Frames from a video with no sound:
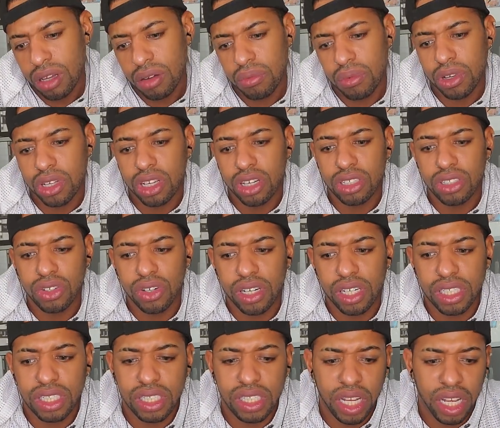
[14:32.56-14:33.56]
Well, your
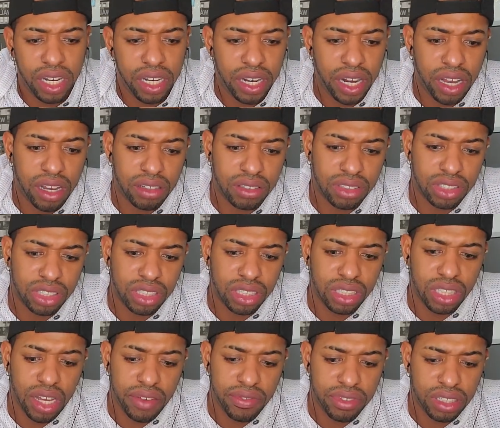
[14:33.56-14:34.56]
daughter's dead now. You
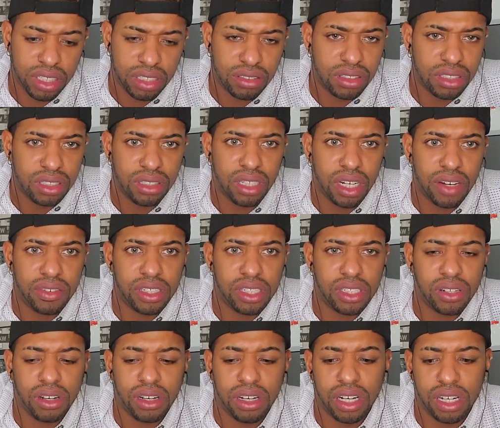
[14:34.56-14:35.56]
never
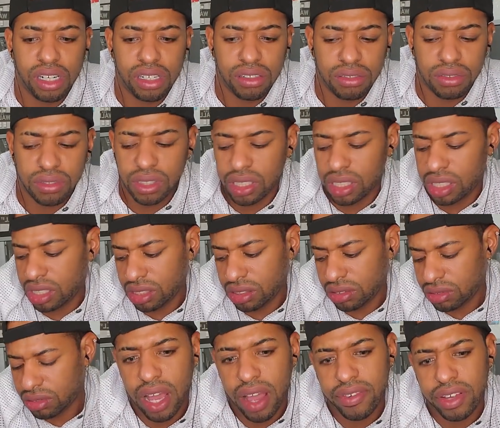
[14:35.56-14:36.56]
saw her
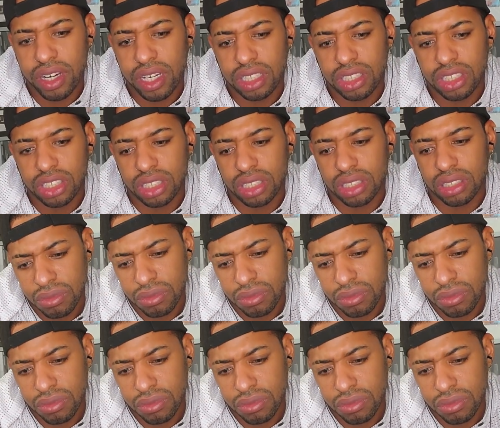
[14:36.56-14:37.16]
in heaven-ish?